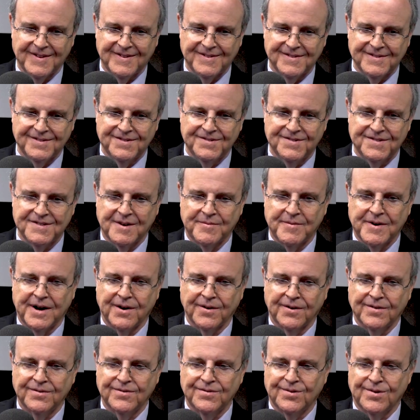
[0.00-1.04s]
to somehow
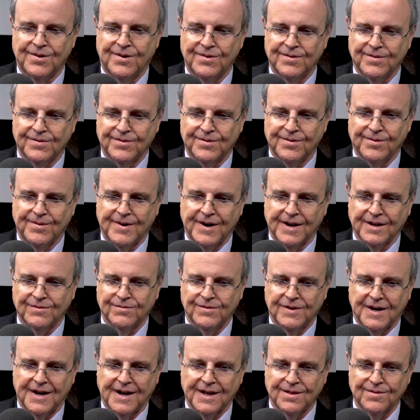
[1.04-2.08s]
control or direct
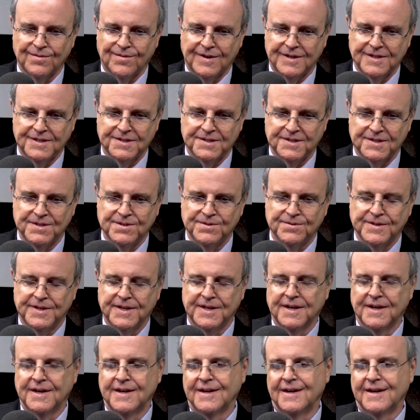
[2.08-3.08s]
what either one is doing?